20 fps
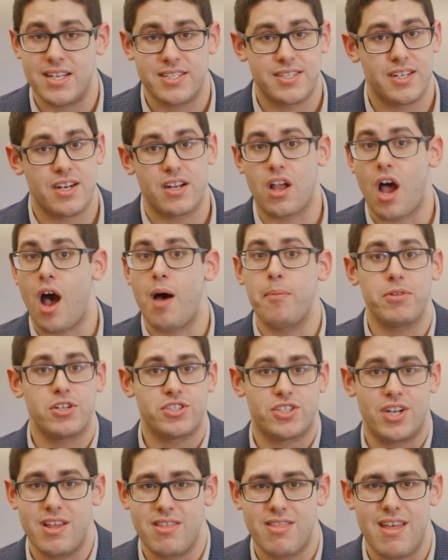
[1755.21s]
doesn't
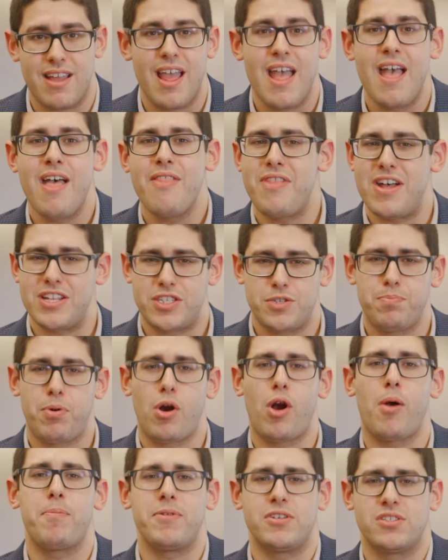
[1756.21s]
accomplish anything, that's
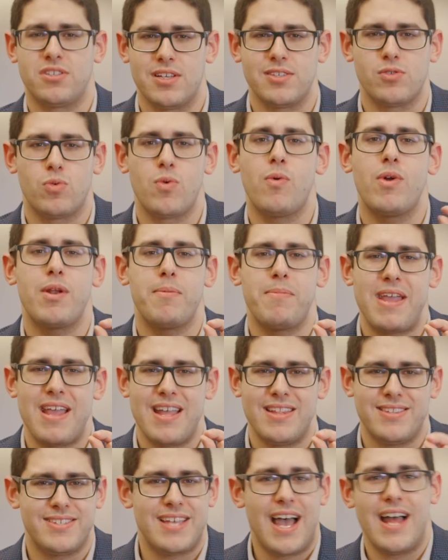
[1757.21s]
purposeless. We want to be
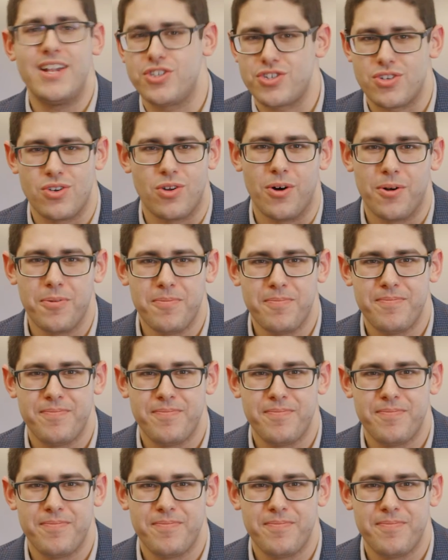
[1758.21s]
intentional.